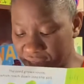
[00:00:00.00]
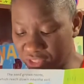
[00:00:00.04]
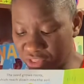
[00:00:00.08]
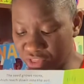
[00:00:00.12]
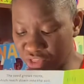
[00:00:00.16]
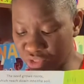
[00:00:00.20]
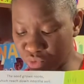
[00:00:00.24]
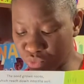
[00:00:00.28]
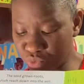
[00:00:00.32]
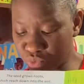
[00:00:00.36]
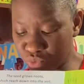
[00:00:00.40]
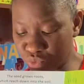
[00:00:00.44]

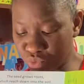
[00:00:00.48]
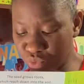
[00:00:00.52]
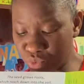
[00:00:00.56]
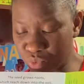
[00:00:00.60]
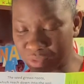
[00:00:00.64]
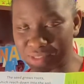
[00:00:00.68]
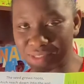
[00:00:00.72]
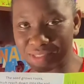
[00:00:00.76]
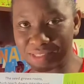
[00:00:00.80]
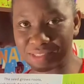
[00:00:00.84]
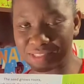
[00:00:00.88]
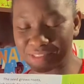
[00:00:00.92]
the
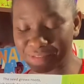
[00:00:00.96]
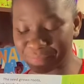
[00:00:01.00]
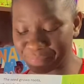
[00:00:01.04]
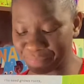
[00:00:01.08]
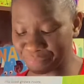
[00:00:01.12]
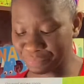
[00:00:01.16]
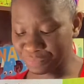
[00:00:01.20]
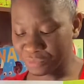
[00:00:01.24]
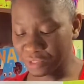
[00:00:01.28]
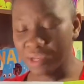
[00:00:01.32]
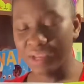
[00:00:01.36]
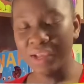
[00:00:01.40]
roots
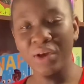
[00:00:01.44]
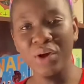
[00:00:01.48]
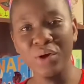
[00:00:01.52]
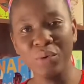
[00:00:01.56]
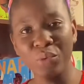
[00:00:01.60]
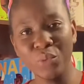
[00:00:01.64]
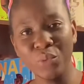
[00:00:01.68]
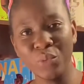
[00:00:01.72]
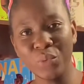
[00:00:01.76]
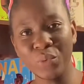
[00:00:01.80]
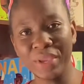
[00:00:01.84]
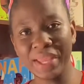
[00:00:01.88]

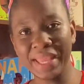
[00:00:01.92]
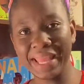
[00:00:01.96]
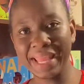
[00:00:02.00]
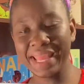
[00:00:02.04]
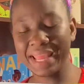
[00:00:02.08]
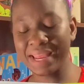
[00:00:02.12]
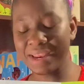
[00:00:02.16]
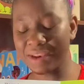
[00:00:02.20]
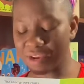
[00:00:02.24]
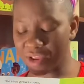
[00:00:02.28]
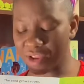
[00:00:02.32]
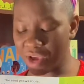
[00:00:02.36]

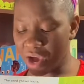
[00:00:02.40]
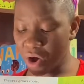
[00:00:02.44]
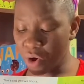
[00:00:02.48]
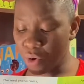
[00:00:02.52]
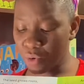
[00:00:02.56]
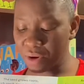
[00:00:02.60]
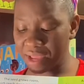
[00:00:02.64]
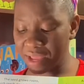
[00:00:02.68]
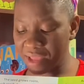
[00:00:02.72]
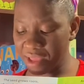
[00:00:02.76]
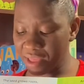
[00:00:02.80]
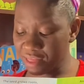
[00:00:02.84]
way
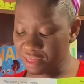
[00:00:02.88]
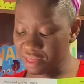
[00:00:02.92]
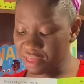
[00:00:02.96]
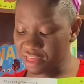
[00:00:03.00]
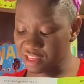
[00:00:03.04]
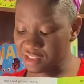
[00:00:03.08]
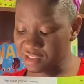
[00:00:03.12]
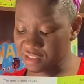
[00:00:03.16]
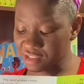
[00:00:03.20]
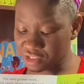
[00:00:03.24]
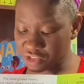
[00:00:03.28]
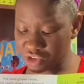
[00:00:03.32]
down in
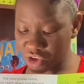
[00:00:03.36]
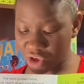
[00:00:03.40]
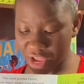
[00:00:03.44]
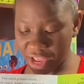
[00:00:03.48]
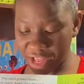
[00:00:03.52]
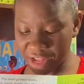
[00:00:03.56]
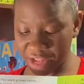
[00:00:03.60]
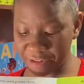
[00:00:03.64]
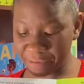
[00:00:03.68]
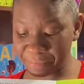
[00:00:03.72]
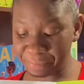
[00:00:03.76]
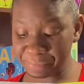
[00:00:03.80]
the
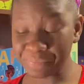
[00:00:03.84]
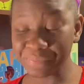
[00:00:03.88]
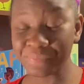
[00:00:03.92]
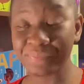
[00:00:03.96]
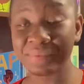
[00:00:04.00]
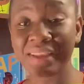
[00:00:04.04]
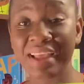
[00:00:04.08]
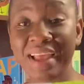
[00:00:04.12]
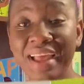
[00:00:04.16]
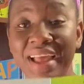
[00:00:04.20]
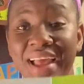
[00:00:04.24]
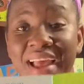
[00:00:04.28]
soil.
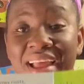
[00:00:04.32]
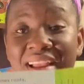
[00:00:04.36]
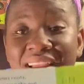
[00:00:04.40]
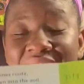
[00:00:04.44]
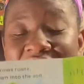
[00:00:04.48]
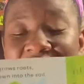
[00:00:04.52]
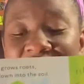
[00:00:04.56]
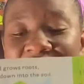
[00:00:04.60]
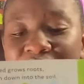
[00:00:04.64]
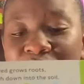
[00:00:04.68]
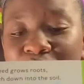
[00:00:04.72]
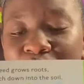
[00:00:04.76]
And
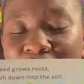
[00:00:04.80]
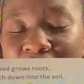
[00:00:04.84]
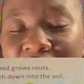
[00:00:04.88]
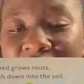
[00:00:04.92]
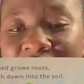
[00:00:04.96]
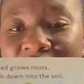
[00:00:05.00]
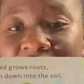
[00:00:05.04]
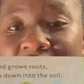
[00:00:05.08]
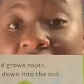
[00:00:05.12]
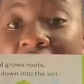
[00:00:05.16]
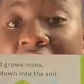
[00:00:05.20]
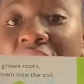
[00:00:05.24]
guess
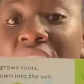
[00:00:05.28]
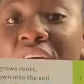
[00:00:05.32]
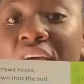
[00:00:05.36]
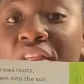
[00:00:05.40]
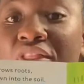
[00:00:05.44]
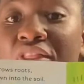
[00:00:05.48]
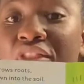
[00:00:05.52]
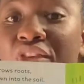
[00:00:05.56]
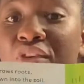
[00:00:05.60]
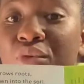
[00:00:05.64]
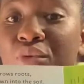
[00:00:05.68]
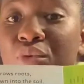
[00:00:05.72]
what?
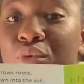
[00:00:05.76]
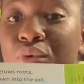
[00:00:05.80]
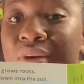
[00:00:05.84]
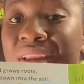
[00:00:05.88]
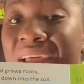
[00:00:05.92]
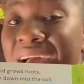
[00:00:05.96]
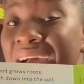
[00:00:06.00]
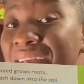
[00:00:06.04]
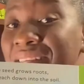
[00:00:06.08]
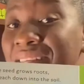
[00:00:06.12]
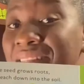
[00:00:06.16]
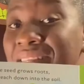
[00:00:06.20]
The root
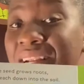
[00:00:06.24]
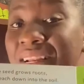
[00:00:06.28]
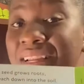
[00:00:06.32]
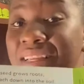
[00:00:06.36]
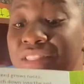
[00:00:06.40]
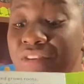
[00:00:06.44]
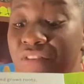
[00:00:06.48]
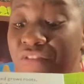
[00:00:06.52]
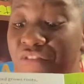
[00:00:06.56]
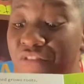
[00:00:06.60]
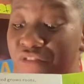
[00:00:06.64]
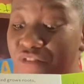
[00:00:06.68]
has a
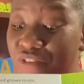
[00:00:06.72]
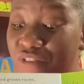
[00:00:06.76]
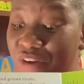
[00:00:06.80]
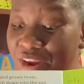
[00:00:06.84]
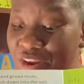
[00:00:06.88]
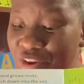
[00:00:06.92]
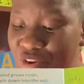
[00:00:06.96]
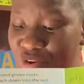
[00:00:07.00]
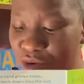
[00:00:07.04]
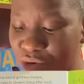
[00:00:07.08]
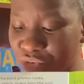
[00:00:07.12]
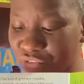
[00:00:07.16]
little
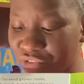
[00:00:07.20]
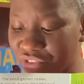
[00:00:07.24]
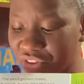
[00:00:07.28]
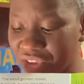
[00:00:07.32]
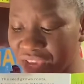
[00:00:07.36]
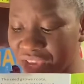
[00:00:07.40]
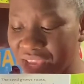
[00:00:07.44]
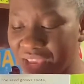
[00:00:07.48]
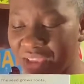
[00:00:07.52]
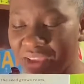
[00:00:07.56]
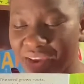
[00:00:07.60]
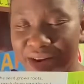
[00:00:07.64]
friend over
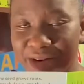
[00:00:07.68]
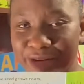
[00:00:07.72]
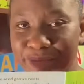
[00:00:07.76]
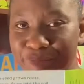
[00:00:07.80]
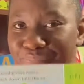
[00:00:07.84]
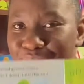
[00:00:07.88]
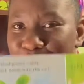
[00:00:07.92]
here.